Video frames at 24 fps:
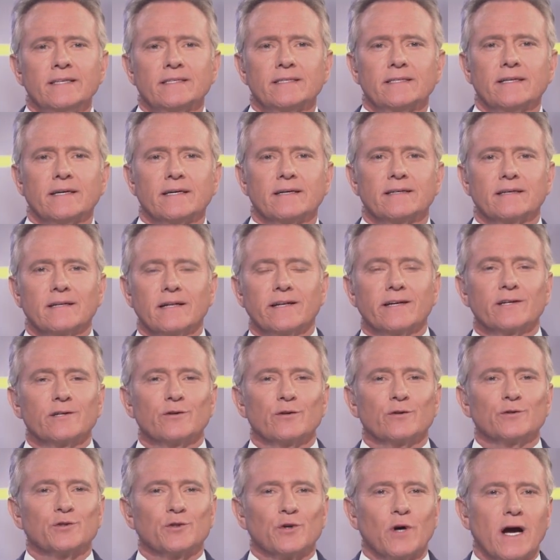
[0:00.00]
to get
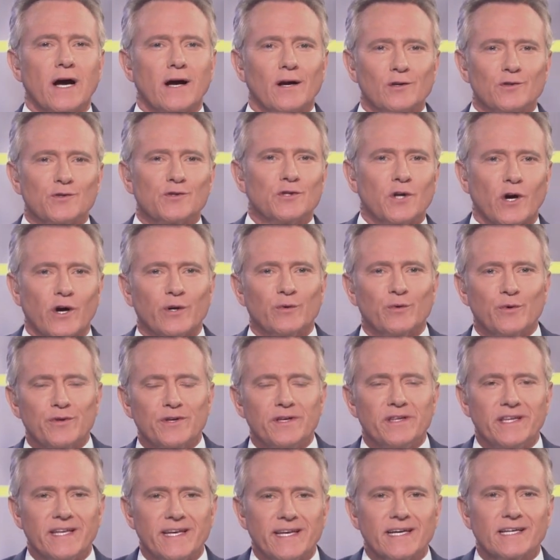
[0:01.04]
clinical trials started
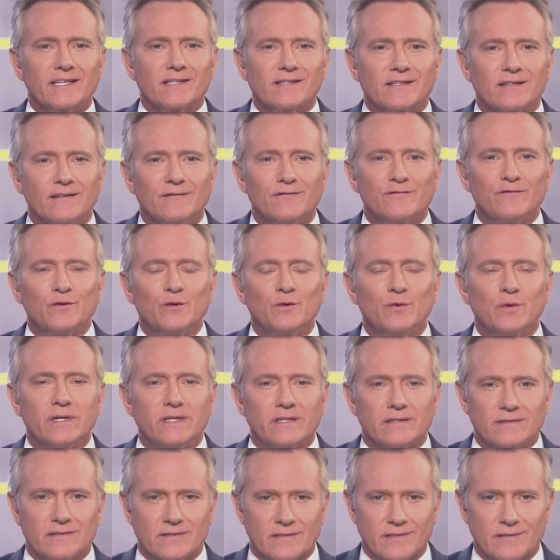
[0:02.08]
within the next few
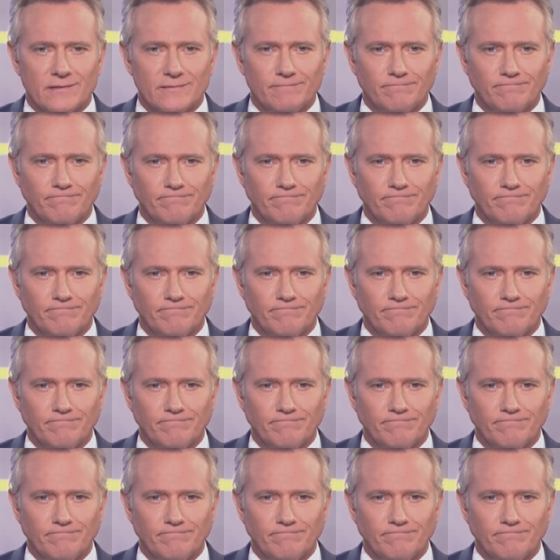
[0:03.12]
weeks.